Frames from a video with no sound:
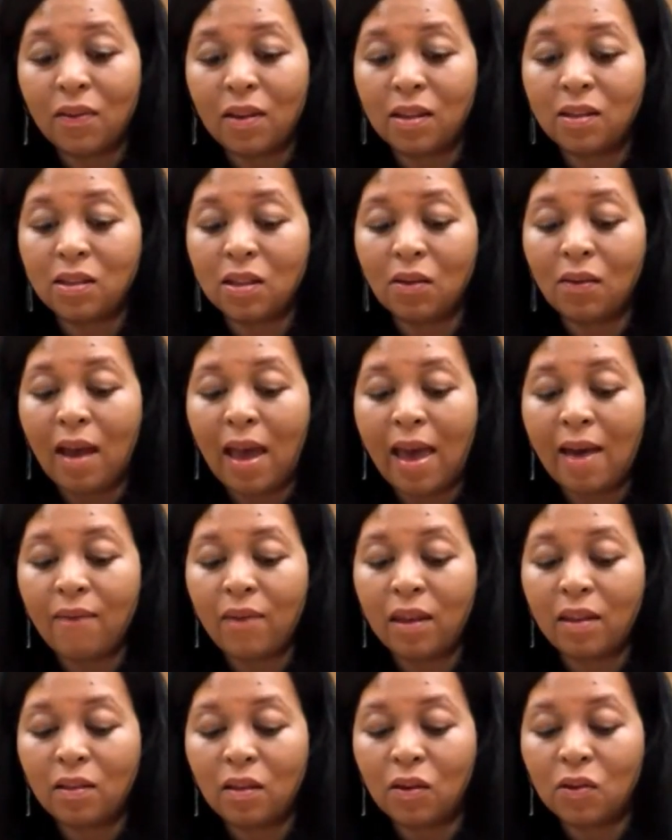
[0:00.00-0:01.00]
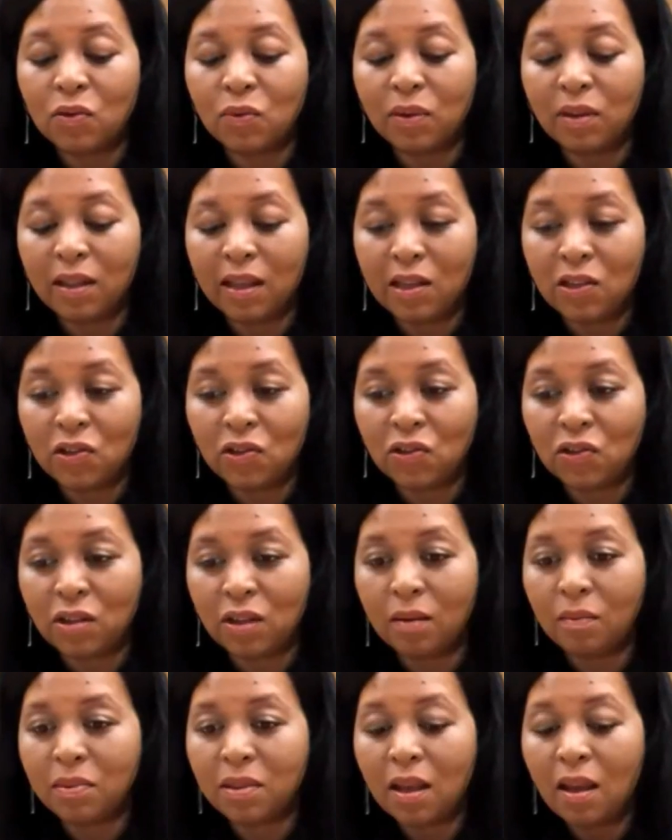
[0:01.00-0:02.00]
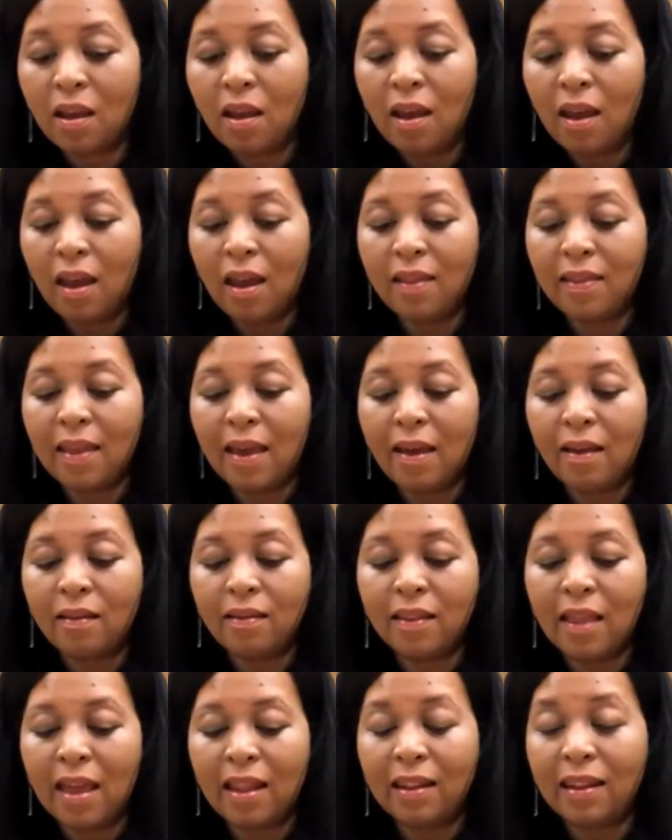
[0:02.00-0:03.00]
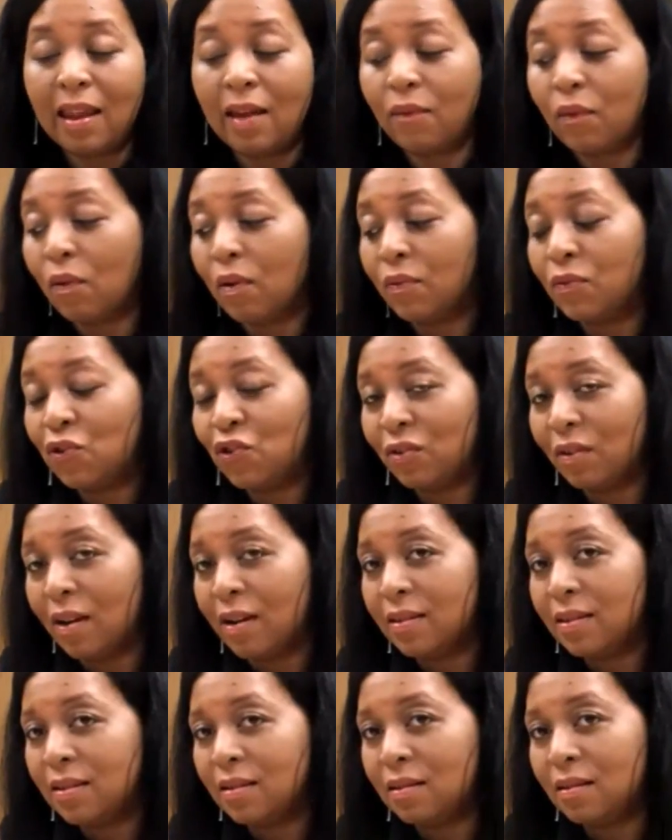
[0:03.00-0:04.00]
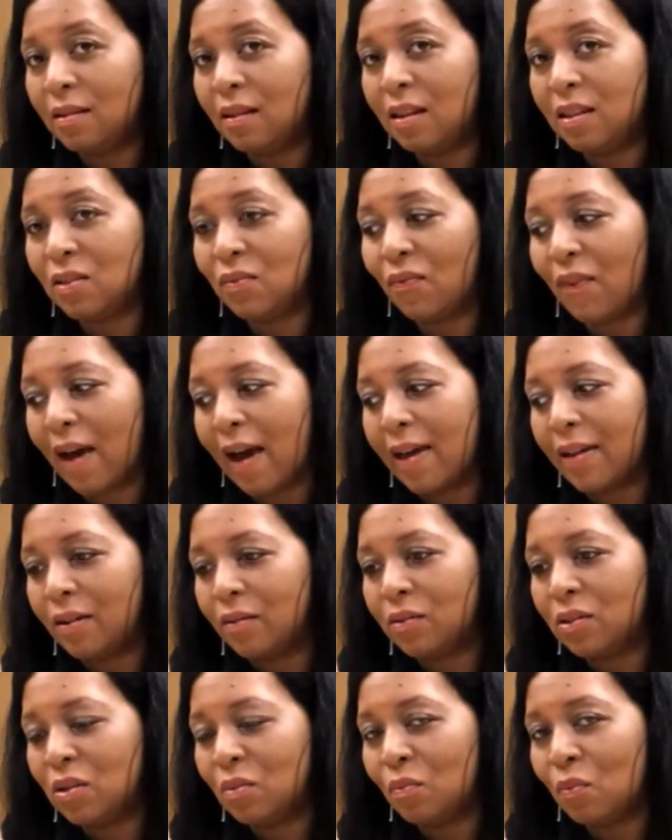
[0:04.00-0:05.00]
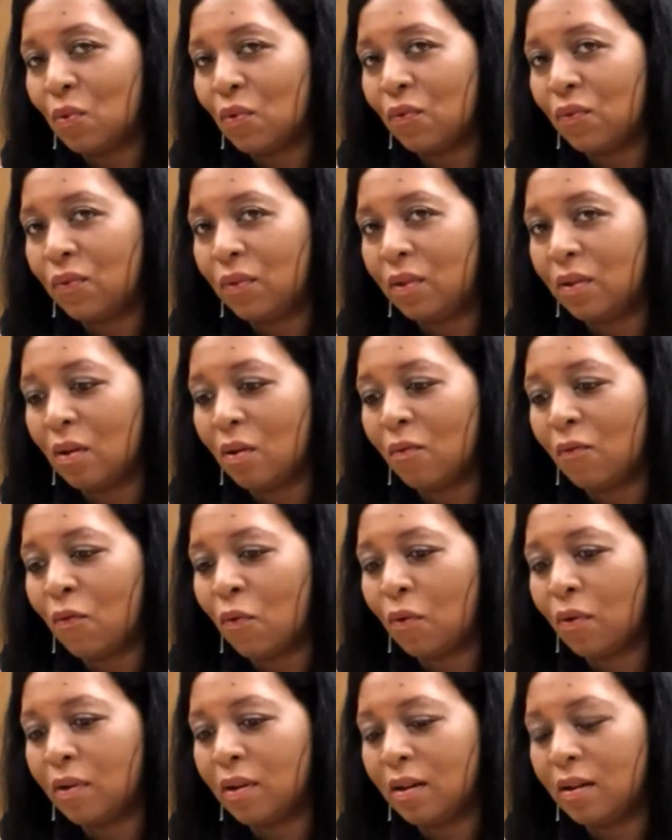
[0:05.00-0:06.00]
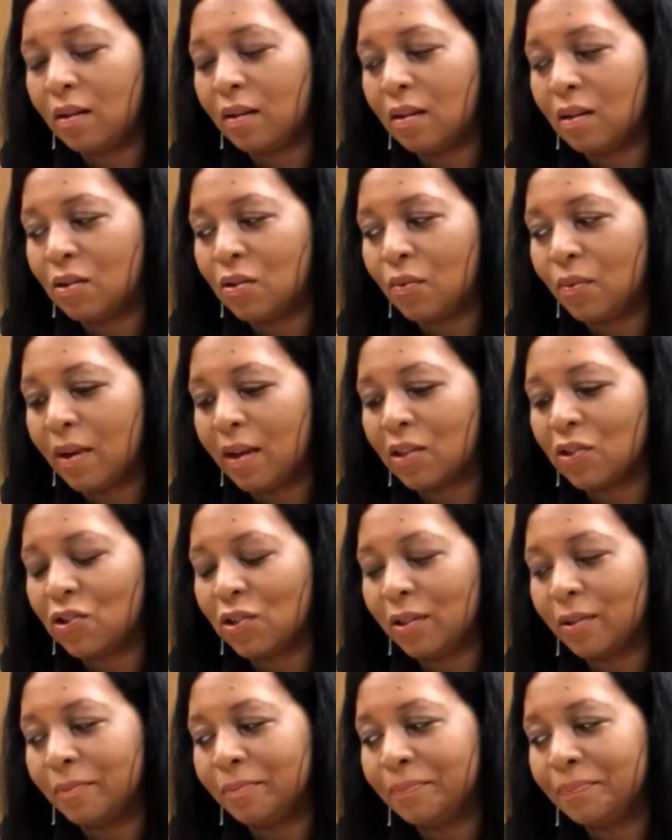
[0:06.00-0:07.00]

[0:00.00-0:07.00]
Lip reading: And so having those relationships and that level of trust is vital to move, forward in a good direction.